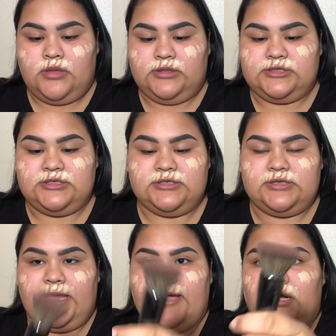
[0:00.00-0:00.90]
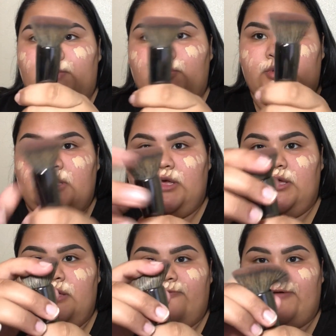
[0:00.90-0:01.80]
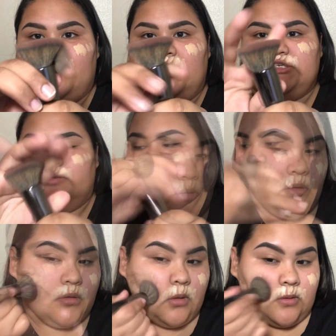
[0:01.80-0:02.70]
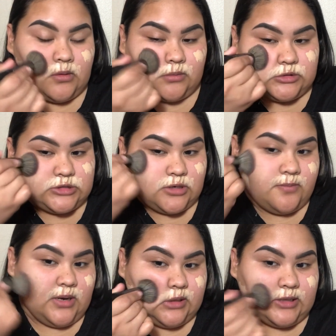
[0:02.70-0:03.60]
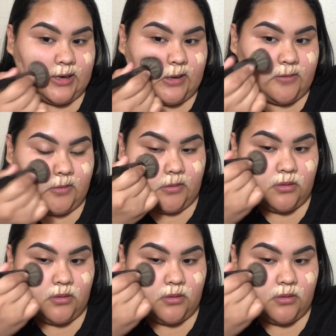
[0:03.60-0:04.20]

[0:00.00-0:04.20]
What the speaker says: This is a kabuki foundation brush. I'm just gonna blend that out.